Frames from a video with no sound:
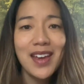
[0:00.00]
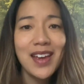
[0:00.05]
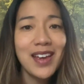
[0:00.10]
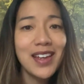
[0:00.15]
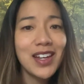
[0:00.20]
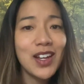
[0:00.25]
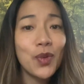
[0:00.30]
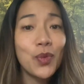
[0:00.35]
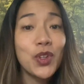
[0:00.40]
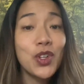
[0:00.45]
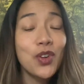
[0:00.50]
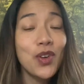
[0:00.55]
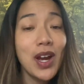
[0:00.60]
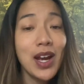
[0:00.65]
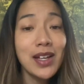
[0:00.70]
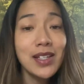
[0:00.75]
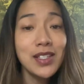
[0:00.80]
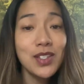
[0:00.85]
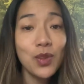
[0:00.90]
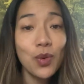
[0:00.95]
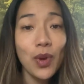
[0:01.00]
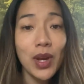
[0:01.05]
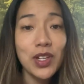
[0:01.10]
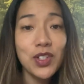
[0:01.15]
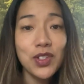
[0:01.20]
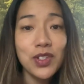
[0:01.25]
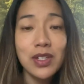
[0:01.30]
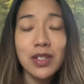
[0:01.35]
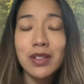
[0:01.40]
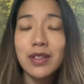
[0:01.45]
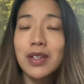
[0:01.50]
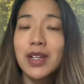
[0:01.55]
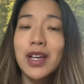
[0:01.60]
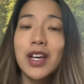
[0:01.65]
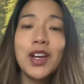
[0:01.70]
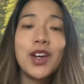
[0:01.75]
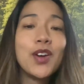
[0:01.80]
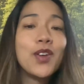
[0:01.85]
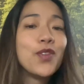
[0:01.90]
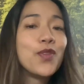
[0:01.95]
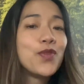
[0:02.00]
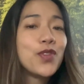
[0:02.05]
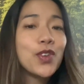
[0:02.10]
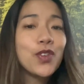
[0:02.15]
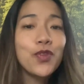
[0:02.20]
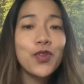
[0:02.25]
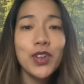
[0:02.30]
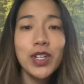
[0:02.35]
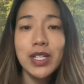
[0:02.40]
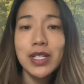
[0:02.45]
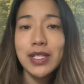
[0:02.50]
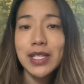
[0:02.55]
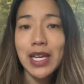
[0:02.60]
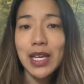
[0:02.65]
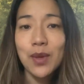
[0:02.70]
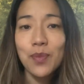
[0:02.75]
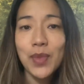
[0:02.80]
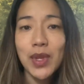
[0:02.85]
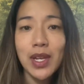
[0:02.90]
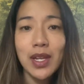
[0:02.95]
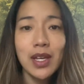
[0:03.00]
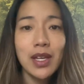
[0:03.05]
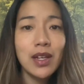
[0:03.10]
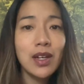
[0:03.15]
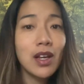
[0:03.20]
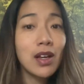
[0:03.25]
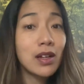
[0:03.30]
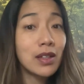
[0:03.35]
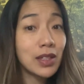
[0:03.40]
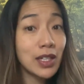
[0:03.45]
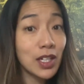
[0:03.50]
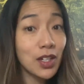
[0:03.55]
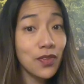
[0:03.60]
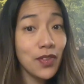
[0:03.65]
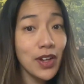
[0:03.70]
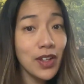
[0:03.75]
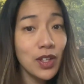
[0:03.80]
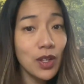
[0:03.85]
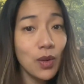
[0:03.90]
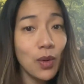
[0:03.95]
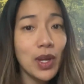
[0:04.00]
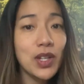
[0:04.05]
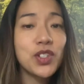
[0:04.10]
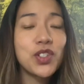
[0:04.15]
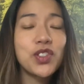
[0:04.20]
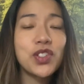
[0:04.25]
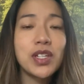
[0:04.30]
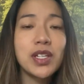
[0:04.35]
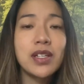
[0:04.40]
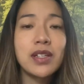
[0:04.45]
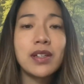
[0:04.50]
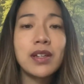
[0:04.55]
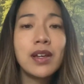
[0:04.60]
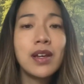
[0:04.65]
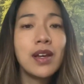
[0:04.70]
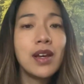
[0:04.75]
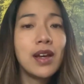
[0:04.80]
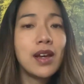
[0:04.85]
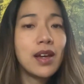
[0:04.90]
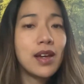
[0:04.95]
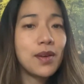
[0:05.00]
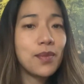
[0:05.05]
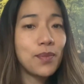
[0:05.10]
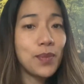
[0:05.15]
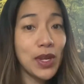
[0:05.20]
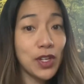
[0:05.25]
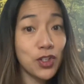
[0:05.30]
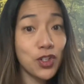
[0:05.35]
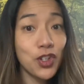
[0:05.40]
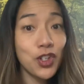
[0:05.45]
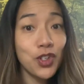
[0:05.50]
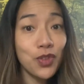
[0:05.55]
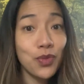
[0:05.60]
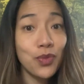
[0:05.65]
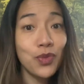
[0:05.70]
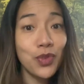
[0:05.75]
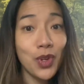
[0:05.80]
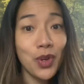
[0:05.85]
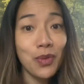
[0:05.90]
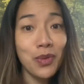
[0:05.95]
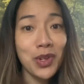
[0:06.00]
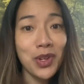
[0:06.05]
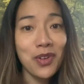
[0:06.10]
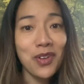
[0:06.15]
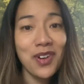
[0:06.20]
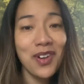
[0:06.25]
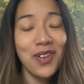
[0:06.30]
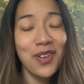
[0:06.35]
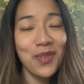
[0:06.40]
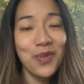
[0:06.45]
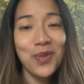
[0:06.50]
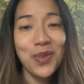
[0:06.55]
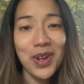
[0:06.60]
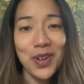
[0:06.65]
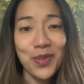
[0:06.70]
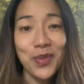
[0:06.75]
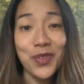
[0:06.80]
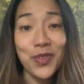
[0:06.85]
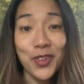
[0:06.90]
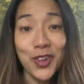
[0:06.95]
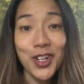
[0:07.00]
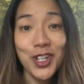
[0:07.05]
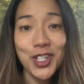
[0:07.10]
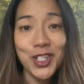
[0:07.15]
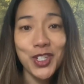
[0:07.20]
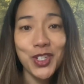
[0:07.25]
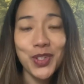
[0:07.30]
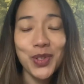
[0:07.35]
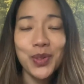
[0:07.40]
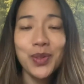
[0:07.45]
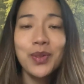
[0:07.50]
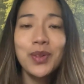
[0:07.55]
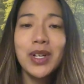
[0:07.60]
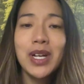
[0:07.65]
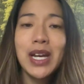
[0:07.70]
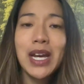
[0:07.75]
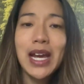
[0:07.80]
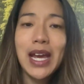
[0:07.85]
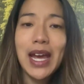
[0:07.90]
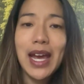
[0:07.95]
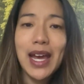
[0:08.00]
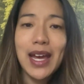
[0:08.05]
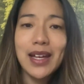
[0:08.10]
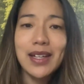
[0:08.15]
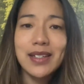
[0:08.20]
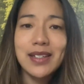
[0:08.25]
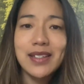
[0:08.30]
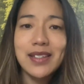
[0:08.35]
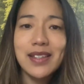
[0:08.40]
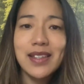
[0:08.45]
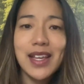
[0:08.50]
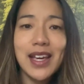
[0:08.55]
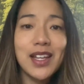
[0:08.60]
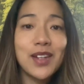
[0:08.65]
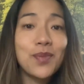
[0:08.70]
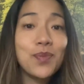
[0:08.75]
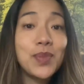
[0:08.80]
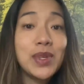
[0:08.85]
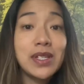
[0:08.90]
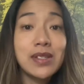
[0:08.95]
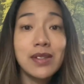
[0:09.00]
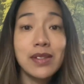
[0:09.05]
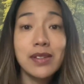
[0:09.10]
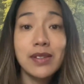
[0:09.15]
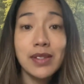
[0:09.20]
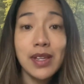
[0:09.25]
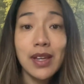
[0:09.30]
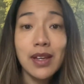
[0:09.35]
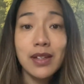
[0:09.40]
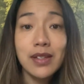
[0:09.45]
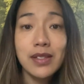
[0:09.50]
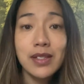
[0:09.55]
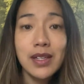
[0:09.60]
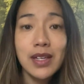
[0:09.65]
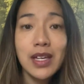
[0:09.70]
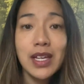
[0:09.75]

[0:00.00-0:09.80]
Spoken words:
Now, when you're asked a question, feel free to take a minute, clarify the question, make sure you know what you're referring to, and then be succinct.